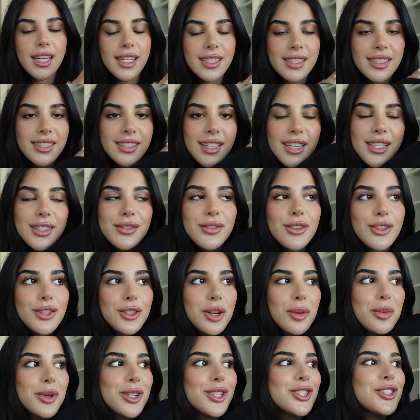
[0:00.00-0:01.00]
a successful
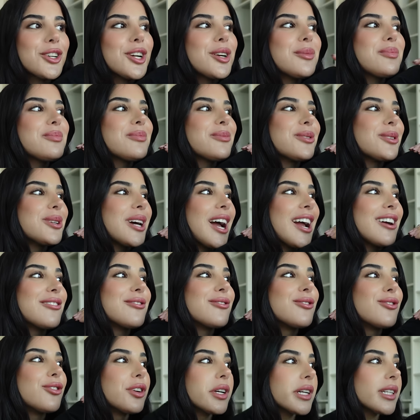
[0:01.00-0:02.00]
shopping trip.
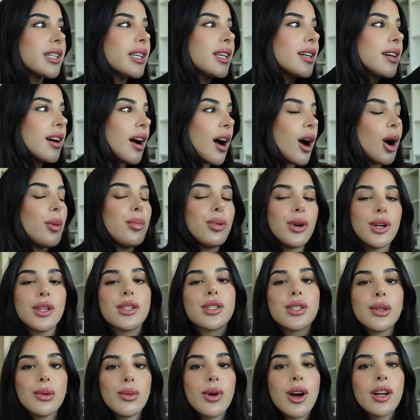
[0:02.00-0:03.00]
I really can't put
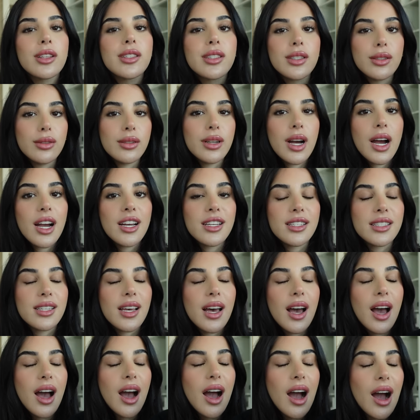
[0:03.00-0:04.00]
into words to you guys
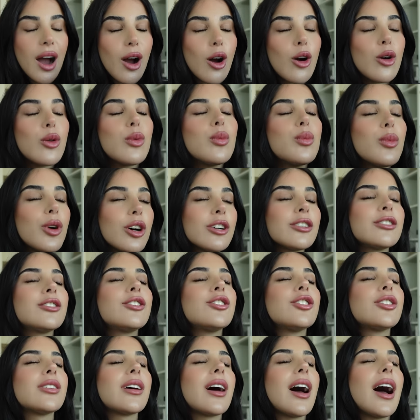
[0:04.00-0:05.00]
how
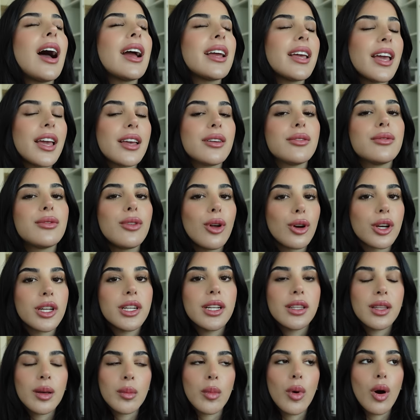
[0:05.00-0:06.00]
much I hate vlogging
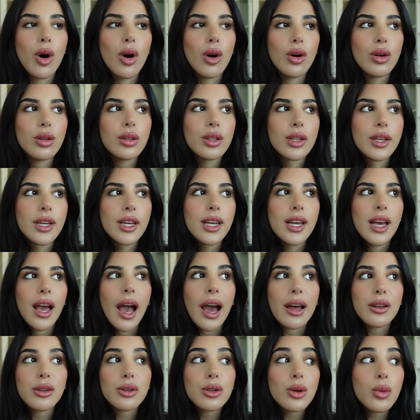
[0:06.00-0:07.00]
in the mall.
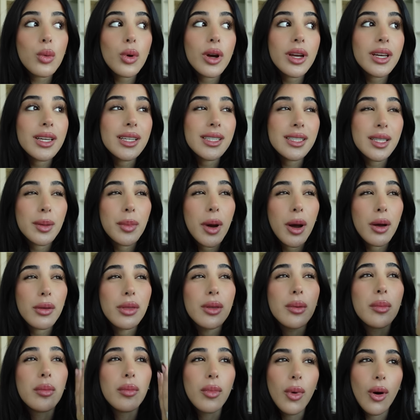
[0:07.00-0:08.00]
I don't know what it is about
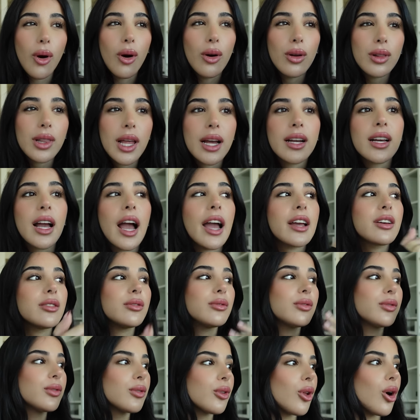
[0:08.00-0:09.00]
the mall. Like, I
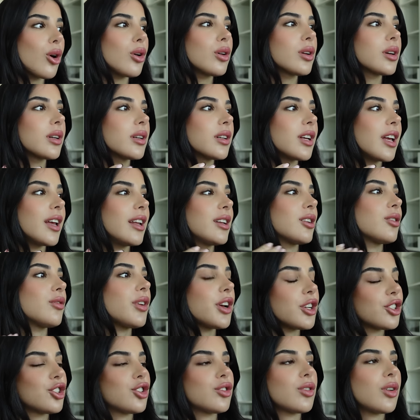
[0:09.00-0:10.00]
can vlog in a
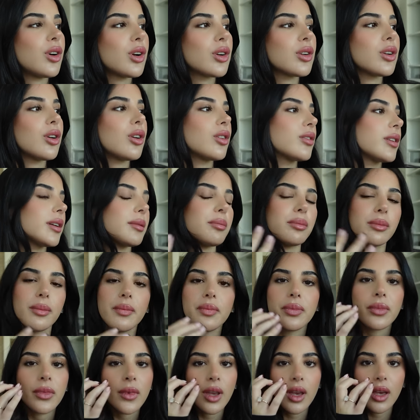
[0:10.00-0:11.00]
restaurant or in
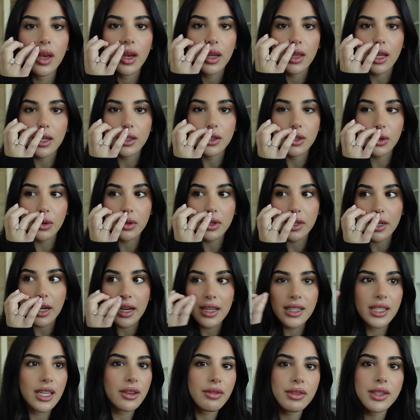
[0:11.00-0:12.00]
like doing an
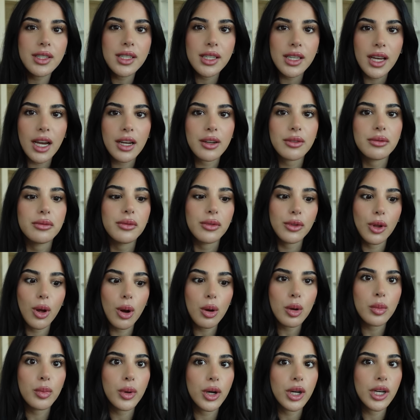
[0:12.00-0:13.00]
activity, I can
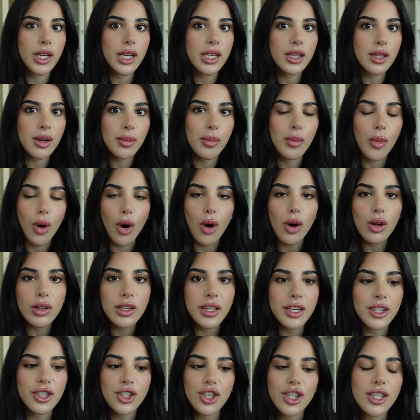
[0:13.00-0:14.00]
vlog, but in the mall,
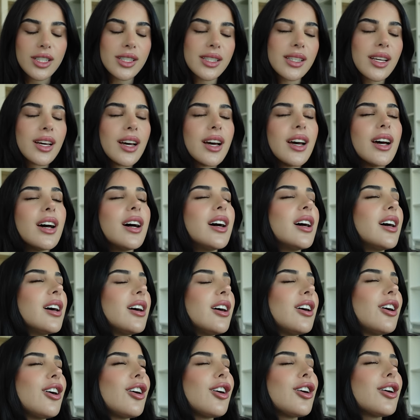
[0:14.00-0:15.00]
it just,
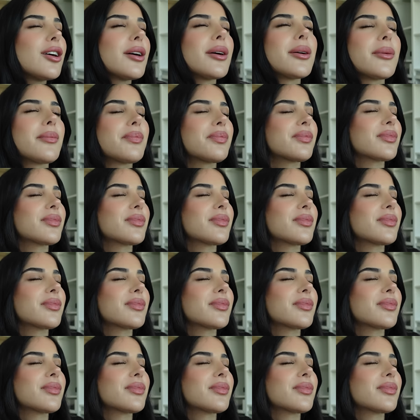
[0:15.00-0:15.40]
I